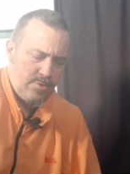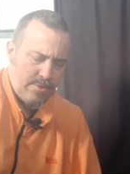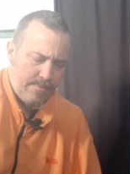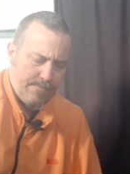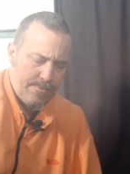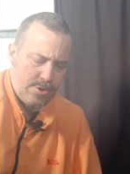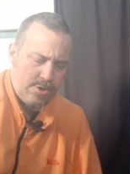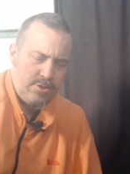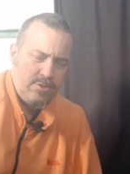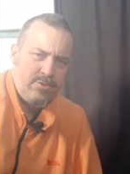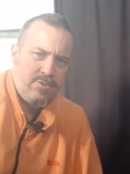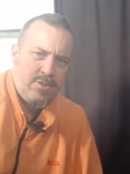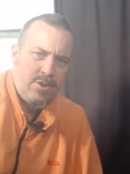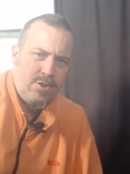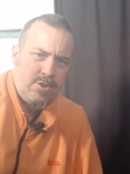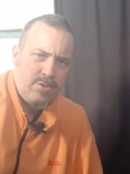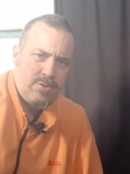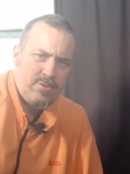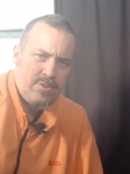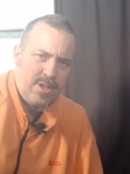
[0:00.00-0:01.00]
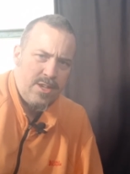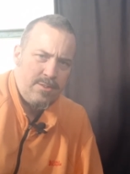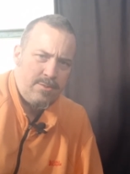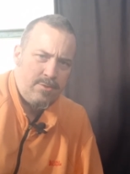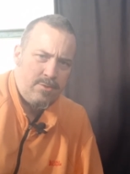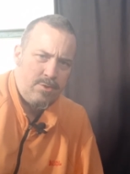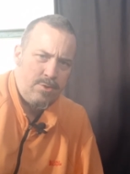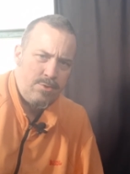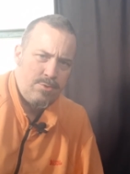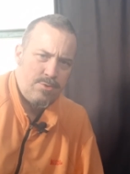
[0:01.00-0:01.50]
the first task
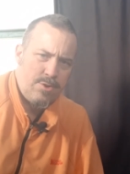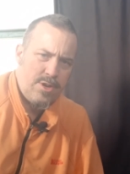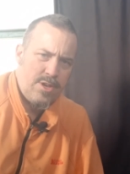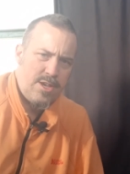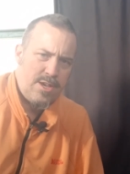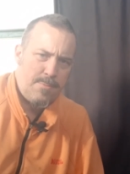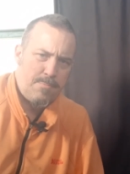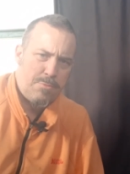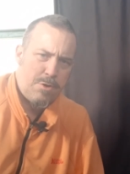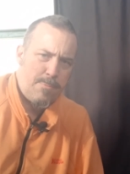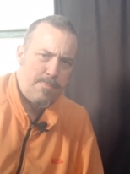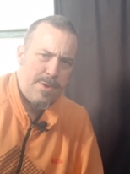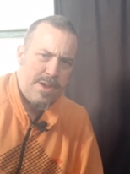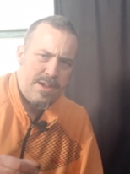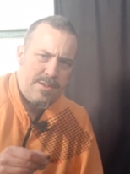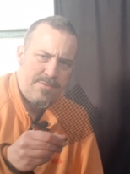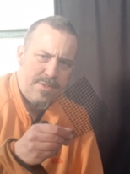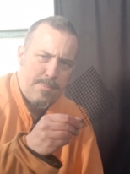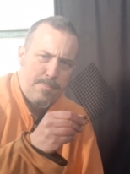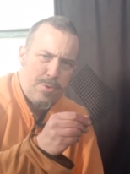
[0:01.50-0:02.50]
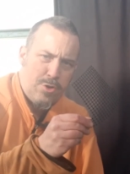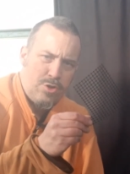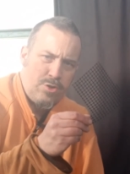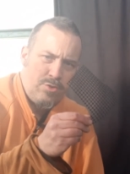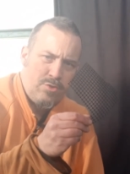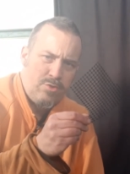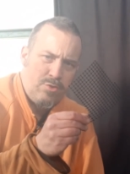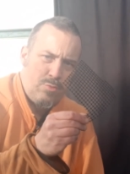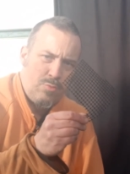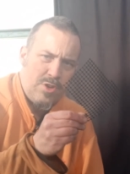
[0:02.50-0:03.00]
is to prepare the
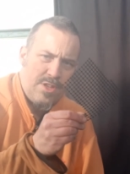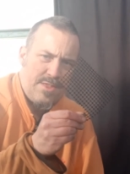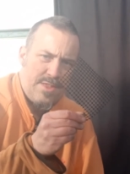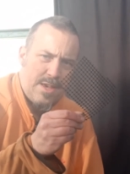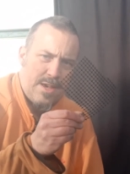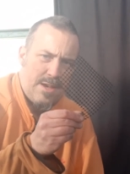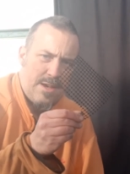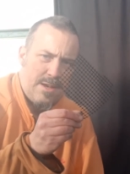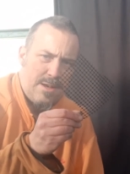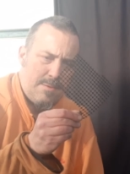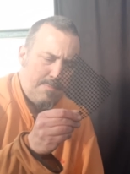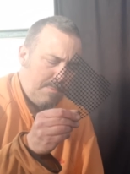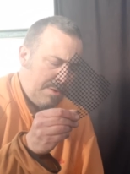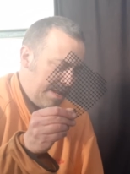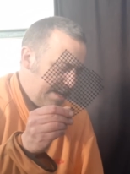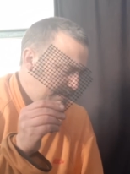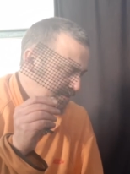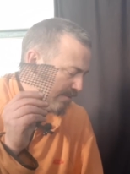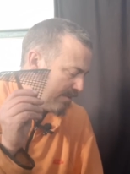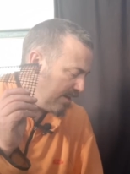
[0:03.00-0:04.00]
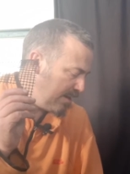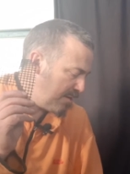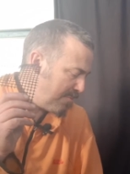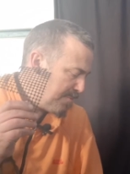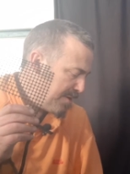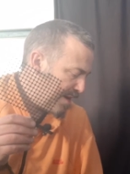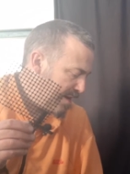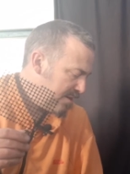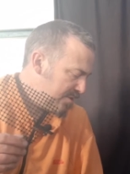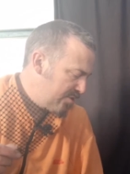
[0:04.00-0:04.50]
pot with a plastic
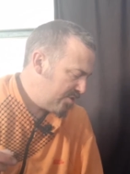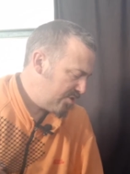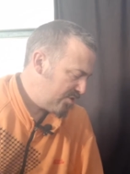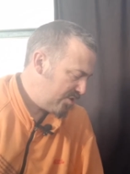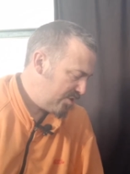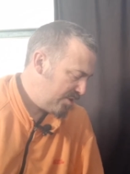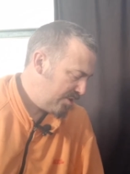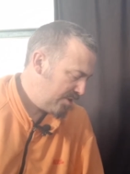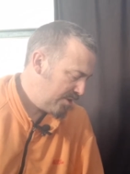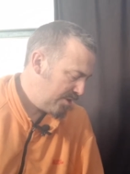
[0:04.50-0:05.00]
mesh.